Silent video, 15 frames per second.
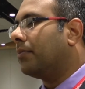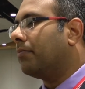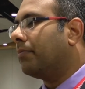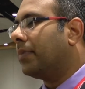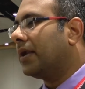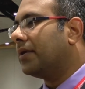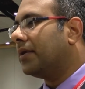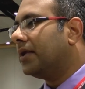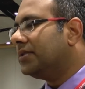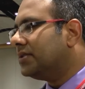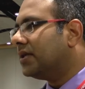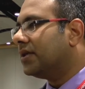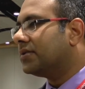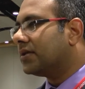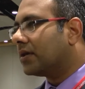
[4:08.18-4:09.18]
But it's
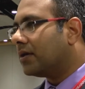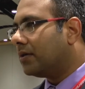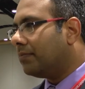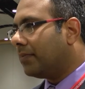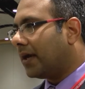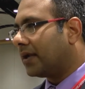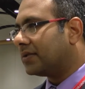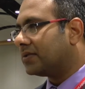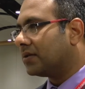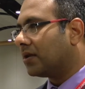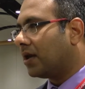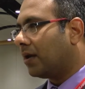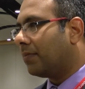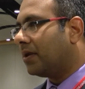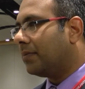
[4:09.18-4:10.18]
a good medicine,
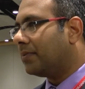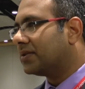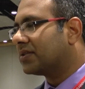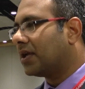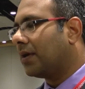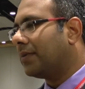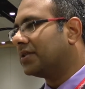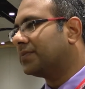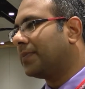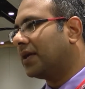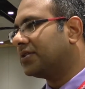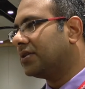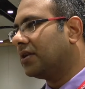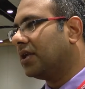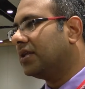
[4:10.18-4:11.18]
commonly prescribed,
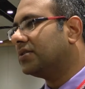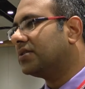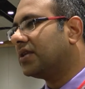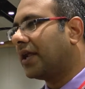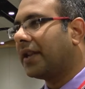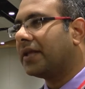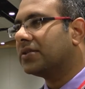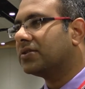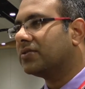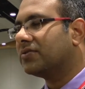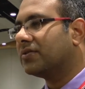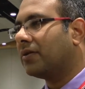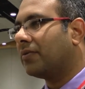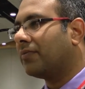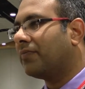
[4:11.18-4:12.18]
especially in
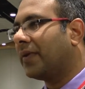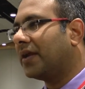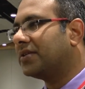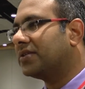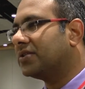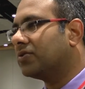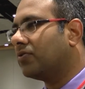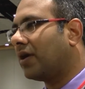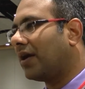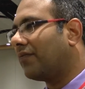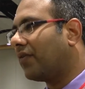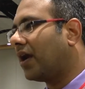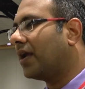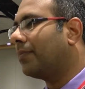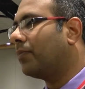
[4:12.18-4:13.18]
settings of patients who have
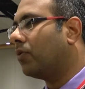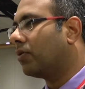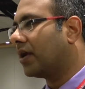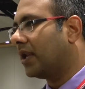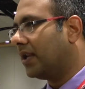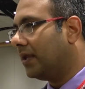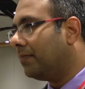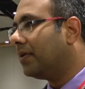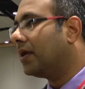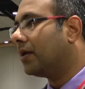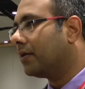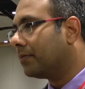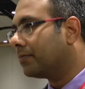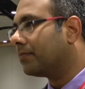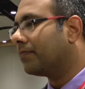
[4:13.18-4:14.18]

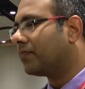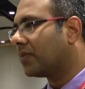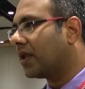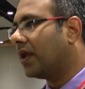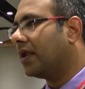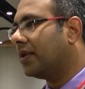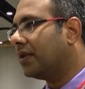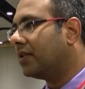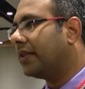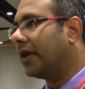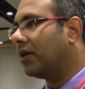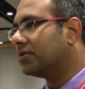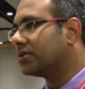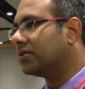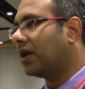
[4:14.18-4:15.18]
hypokalemia and they
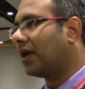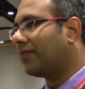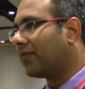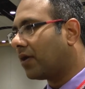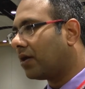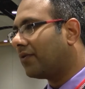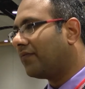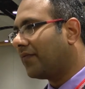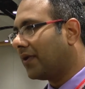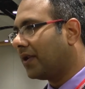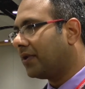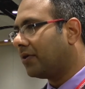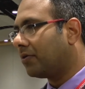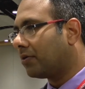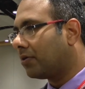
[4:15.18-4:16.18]
also have heart
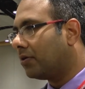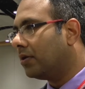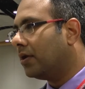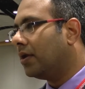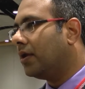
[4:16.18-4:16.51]
failure.